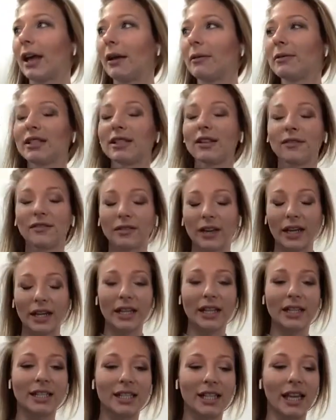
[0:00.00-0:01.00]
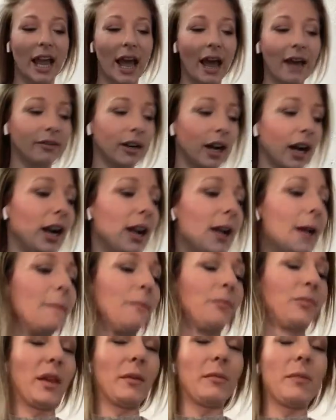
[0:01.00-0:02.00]
It was the funniest thing ever.
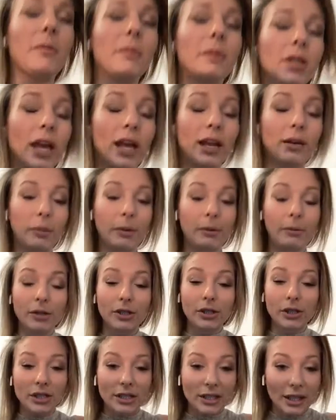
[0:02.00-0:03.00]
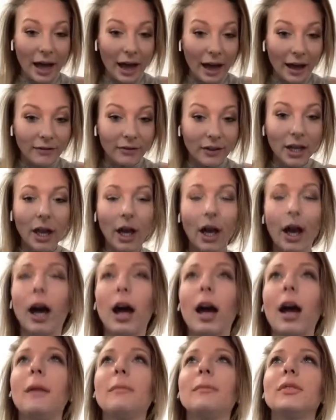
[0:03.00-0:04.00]
And people just laugh.
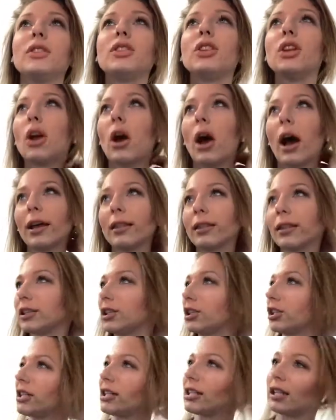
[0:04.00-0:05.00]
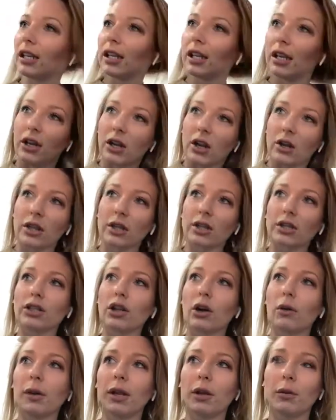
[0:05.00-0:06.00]
So no, I think she's, there's
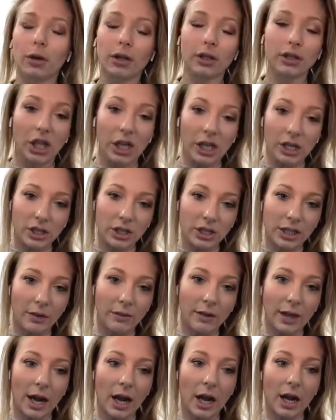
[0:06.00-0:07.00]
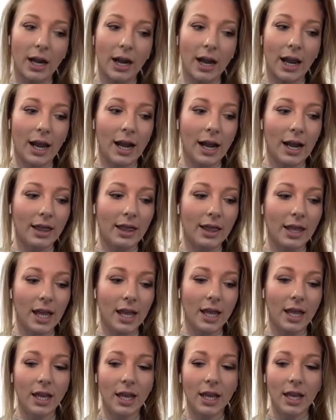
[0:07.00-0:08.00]
so many world changers out there. And I
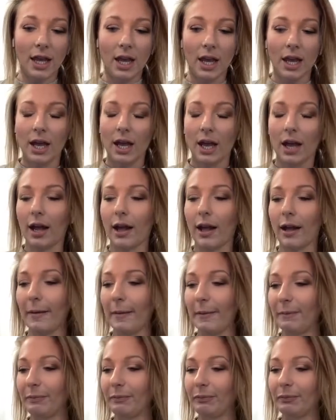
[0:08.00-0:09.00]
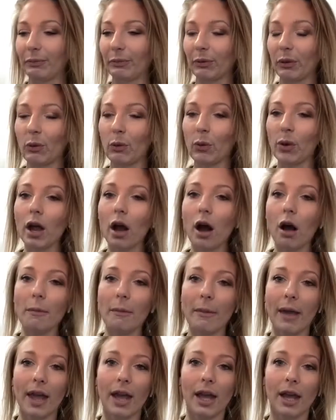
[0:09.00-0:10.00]
think we all
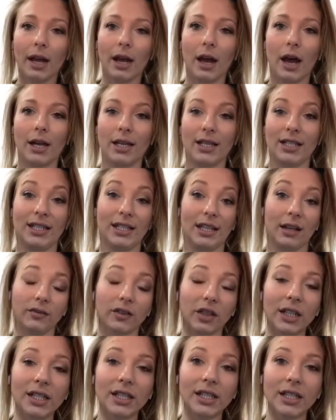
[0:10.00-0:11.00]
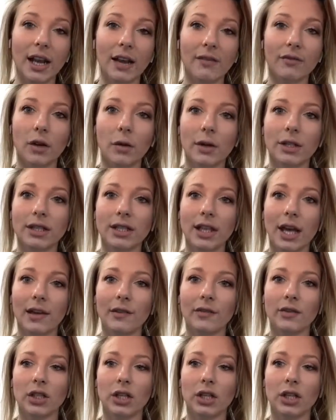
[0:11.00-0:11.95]
make a difference in everyone's lives.